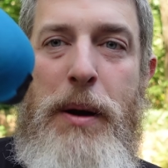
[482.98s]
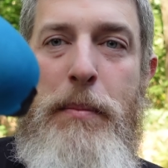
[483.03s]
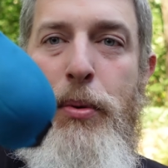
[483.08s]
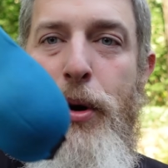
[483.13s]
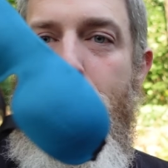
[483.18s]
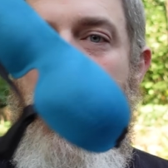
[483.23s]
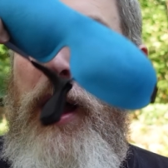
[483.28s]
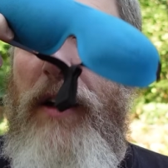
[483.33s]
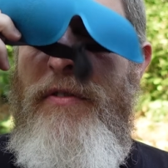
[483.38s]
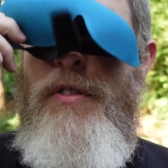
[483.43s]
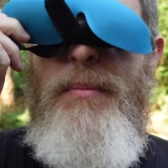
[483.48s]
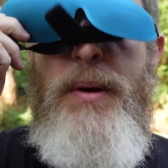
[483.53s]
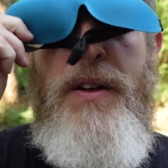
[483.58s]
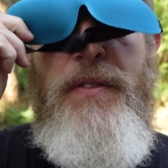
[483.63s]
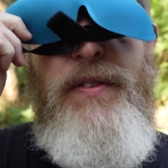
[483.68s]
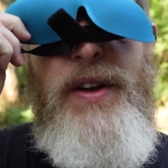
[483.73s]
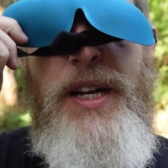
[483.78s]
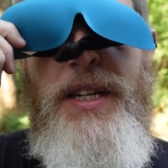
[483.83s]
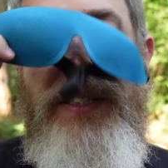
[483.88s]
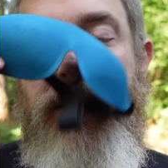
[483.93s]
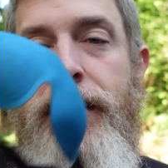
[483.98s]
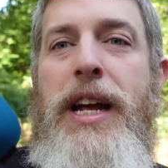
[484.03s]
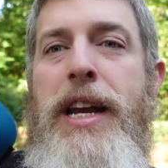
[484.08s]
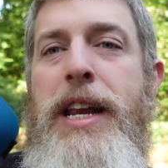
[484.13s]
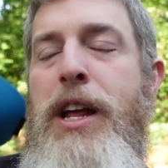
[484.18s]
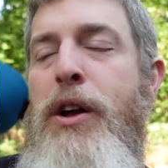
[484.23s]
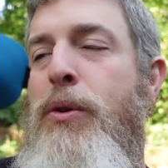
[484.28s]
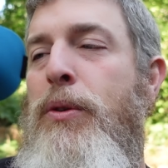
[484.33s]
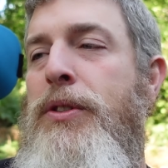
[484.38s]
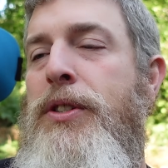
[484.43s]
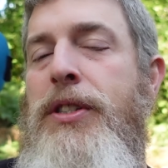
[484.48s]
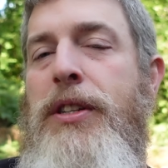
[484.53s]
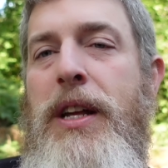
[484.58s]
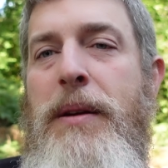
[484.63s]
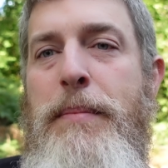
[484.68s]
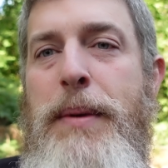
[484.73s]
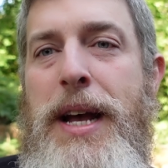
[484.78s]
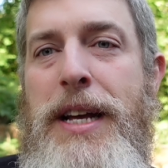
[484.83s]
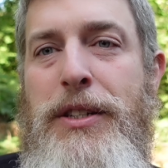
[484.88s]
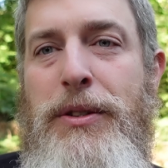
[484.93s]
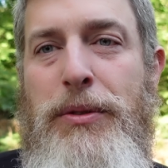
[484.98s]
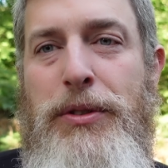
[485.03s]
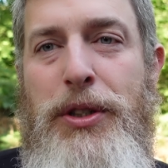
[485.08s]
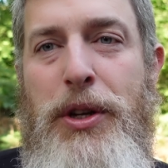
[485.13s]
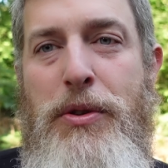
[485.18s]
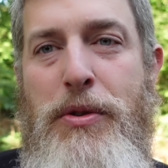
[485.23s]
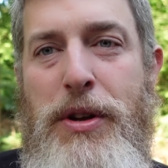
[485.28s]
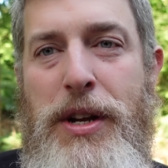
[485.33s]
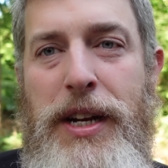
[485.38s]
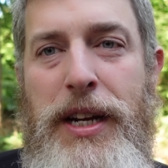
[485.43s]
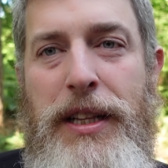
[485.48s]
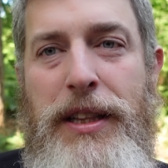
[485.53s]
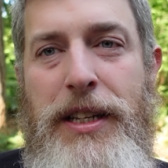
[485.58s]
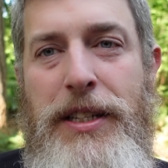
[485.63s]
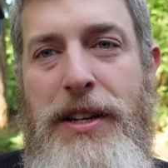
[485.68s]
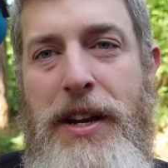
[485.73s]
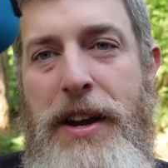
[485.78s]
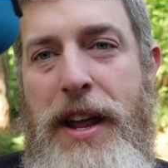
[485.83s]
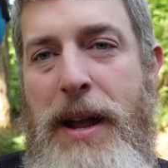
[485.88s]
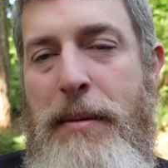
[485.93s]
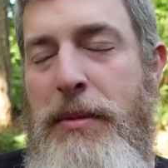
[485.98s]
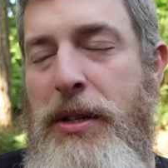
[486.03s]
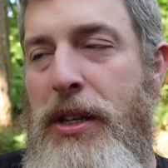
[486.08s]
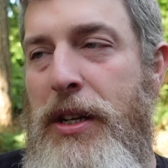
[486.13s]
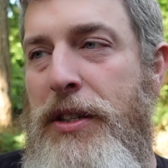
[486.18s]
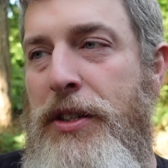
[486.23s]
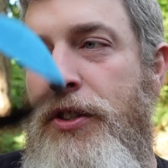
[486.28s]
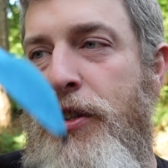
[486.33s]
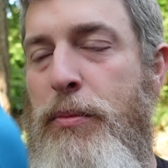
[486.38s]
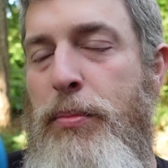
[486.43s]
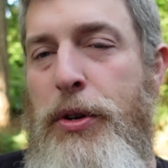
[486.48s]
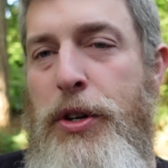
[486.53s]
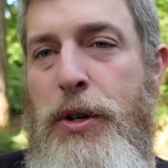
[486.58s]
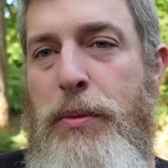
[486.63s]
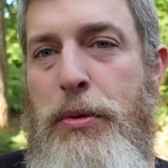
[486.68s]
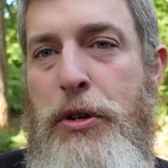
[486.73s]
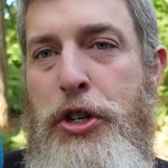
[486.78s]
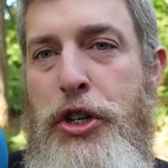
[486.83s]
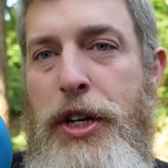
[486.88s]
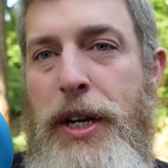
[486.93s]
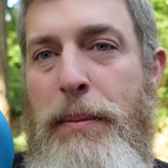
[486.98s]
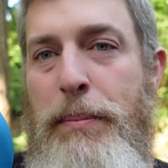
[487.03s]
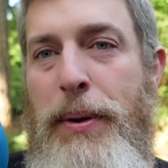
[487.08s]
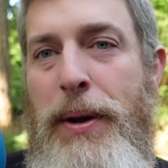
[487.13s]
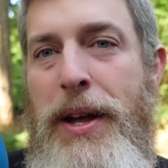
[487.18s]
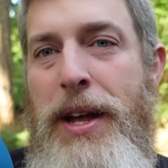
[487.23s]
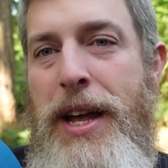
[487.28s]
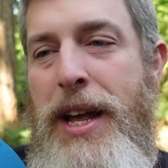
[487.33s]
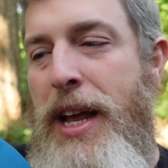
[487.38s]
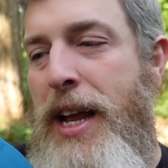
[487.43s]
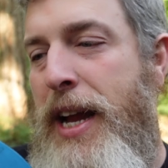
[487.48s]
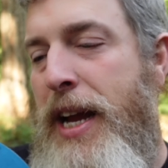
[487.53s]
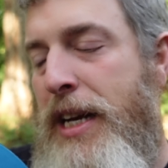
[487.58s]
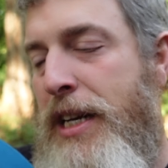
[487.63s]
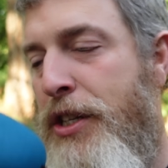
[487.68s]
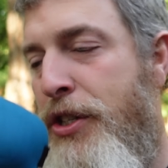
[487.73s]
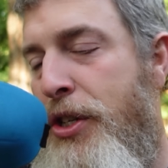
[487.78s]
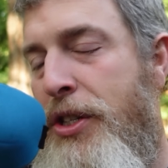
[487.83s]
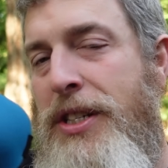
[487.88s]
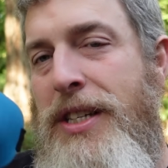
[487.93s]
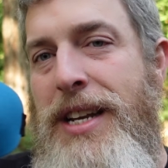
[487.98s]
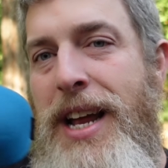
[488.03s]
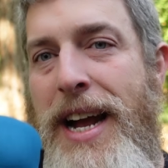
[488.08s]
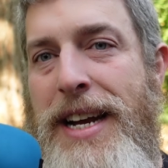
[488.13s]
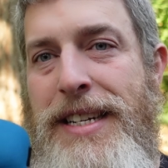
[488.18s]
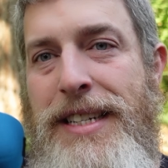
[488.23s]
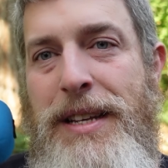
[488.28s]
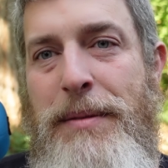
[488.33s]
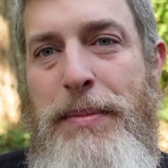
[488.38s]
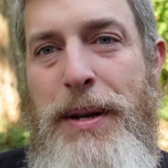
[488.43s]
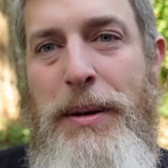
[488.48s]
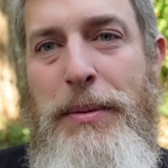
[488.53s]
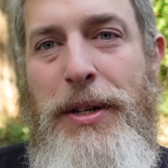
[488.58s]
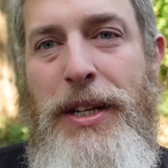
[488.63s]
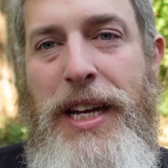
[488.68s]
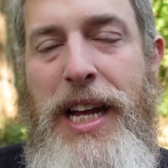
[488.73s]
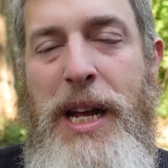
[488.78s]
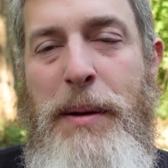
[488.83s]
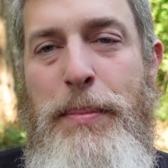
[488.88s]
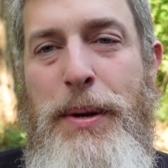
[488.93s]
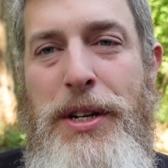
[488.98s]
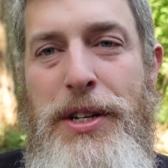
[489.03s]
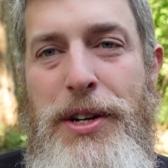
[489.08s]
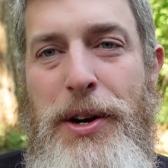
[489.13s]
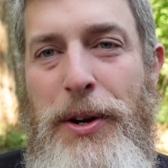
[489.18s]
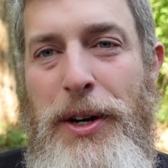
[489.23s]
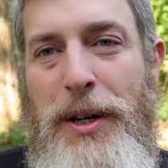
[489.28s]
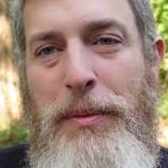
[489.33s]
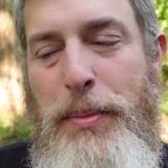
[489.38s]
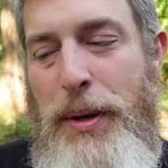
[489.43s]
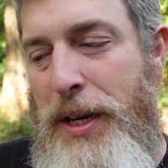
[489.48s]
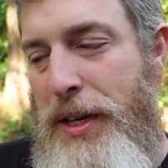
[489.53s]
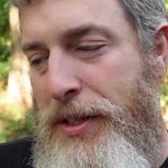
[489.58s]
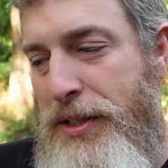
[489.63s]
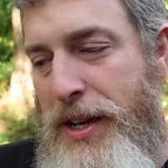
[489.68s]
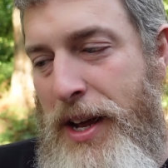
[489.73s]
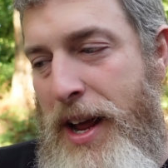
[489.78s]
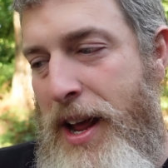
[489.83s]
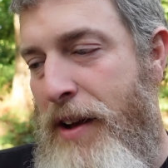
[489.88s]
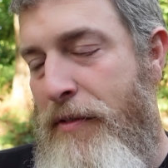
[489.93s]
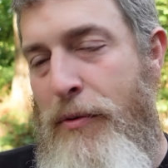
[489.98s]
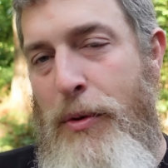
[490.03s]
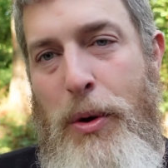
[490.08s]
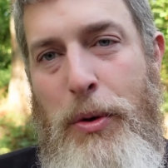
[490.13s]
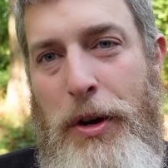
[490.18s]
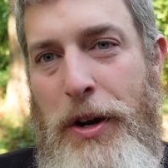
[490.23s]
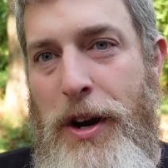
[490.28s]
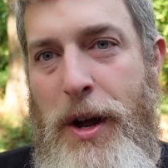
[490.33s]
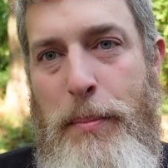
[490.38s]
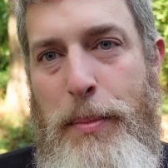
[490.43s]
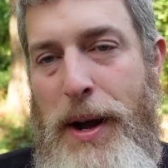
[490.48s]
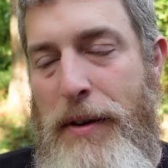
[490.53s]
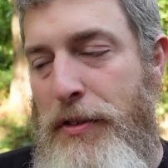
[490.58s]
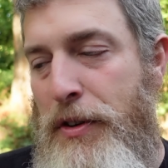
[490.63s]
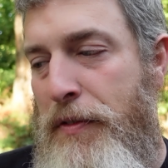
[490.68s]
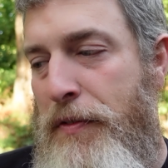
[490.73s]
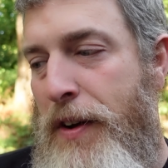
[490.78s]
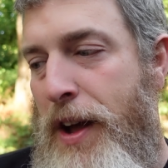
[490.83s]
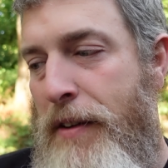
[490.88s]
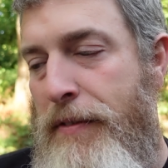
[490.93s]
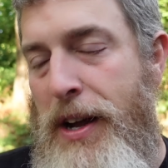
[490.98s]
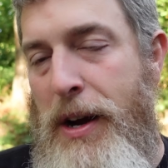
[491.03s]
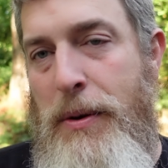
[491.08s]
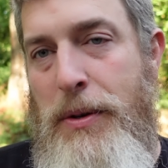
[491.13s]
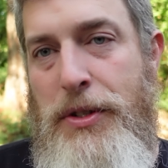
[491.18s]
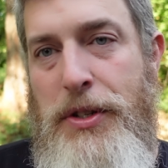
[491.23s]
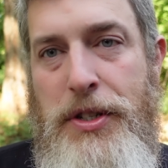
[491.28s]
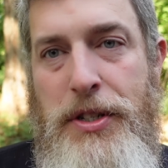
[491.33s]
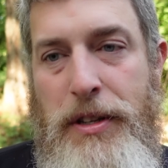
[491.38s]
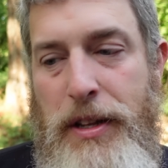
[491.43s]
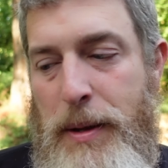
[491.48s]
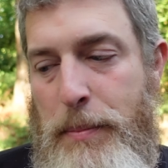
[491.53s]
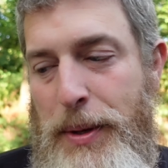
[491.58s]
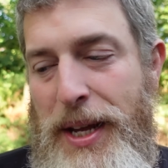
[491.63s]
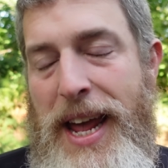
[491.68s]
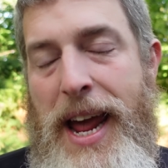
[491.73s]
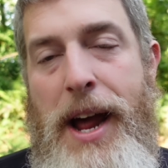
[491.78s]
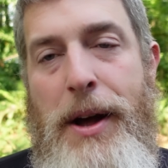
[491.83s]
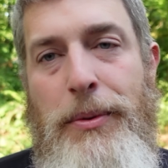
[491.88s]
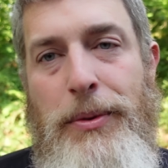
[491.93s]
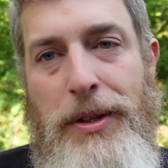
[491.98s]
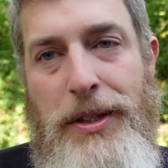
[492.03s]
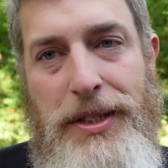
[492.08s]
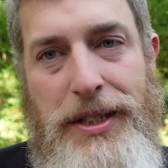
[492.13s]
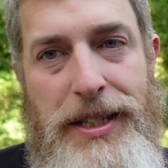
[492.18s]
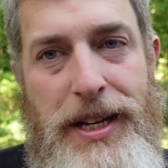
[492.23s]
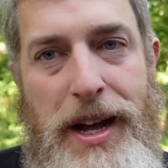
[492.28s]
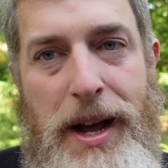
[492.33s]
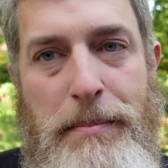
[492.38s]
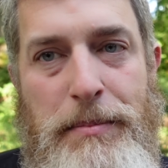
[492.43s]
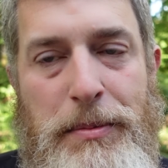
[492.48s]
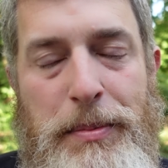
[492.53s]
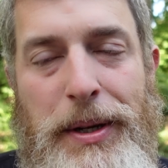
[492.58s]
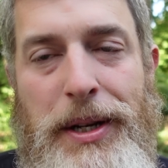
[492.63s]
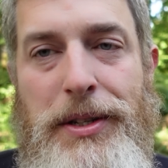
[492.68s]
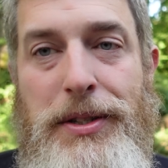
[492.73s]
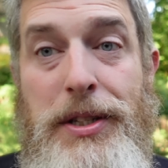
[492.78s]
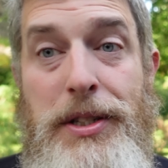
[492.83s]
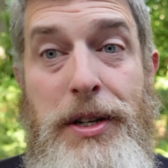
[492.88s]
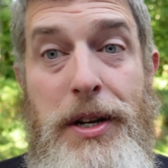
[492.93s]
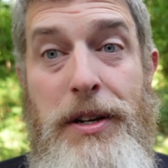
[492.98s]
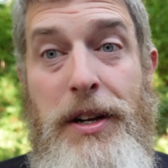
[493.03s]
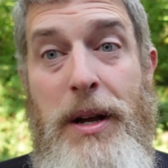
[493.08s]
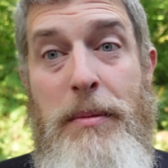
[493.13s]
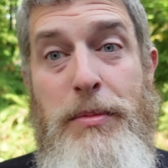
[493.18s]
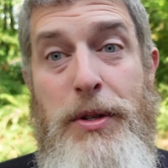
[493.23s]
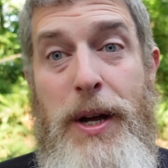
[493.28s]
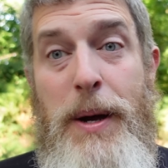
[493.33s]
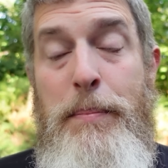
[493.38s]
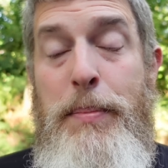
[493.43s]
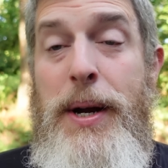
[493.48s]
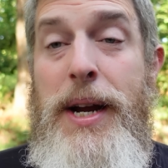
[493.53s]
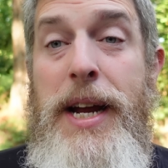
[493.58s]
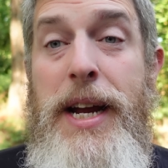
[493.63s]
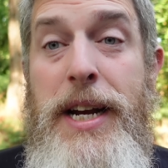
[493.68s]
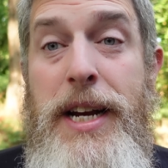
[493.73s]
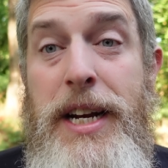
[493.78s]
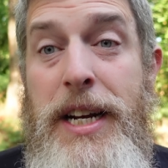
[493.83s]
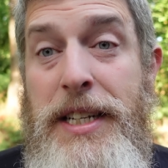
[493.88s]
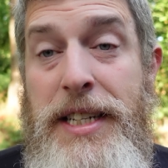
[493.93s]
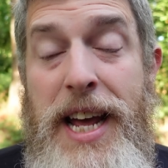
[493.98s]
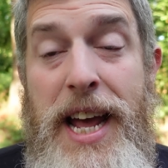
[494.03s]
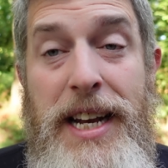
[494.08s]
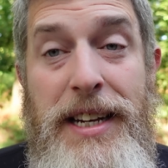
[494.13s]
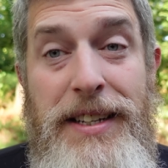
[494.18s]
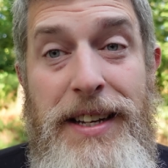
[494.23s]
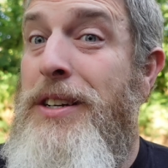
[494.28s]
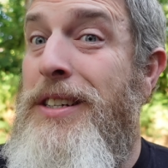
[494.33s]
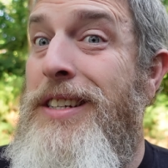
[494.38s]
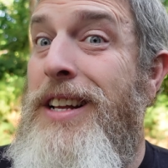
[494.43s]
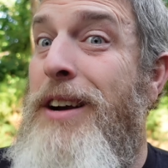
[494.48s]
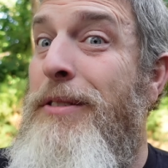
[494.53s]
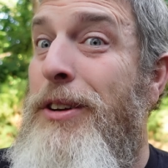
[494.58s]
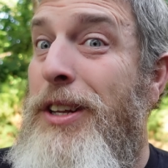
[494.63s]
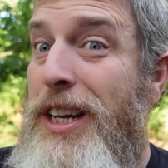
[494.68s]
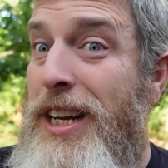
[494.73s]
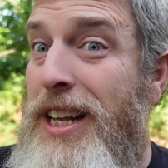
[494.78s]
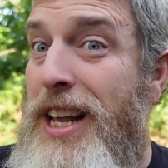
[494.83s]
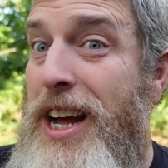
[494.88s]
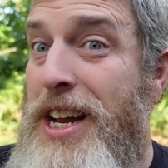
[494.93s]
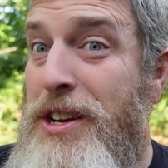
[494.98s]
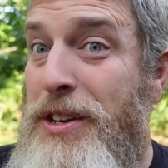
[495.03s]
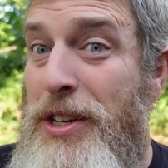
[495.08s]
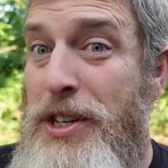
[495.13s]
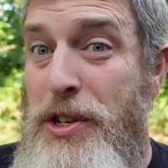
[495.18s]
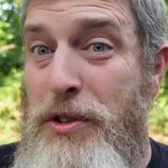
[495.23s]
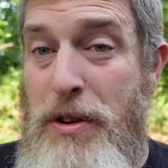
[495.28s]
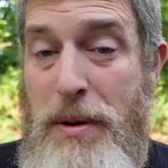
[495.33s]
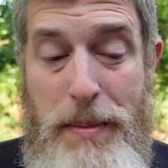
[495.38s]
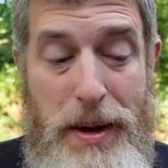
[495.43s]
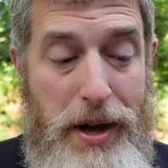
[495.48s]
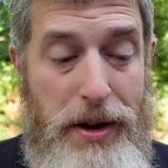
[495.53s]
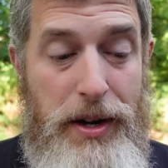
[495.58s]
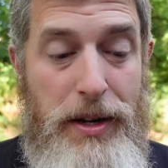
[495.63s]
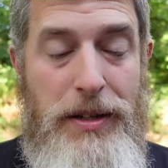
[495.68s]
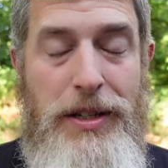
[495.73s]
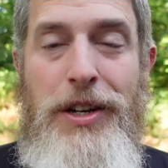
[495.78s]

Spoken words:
a bra for my face. Any old sleep mask will do. You can get these on Amazon super duper cheap, and it's just nice to be able to keep it dark because I have woken up after 5 hours of sleep countless times because the sun comes up, and in a tent, there's not really a lot you can do about it.